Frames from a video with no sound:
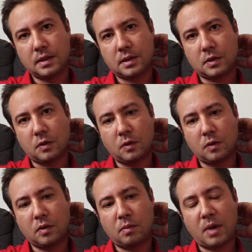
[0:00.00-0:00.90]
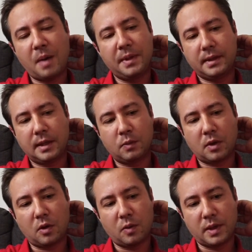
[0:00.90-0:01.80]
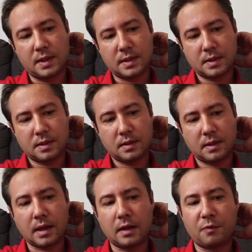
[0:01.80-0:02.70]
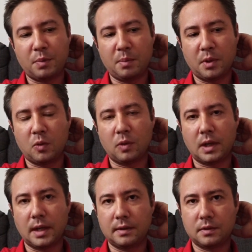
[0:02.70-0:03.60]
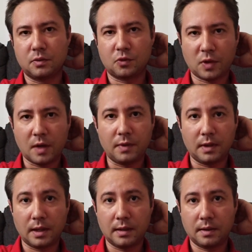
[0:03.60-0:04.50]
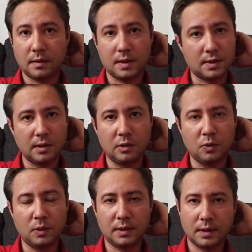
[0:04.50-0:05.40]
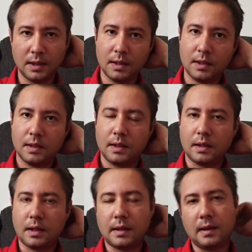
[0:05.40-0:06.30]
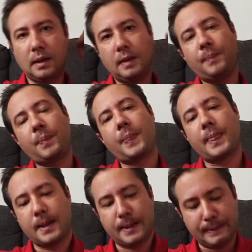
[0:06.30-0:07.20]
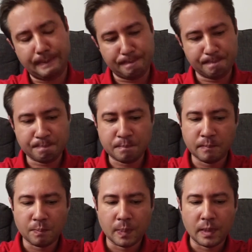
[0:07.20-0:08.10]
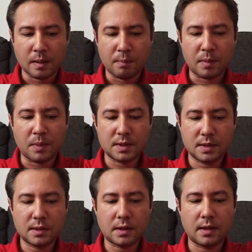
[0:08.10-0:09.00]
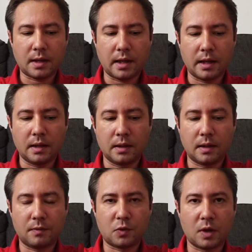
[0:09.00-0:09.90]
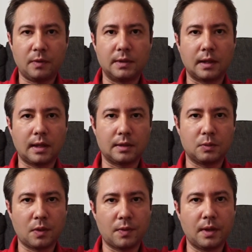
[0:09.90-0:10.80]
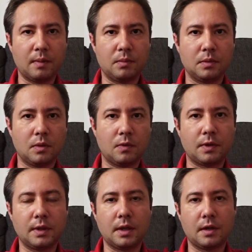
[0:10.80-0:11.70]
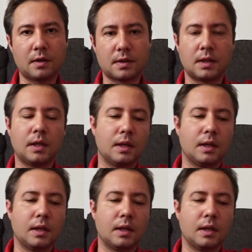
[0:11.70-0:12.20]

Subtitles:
So mom and dad were always the kind of people who liked to travel a lot, and they still do it, luckily. But my sister and I have traveled a lot with them over the years.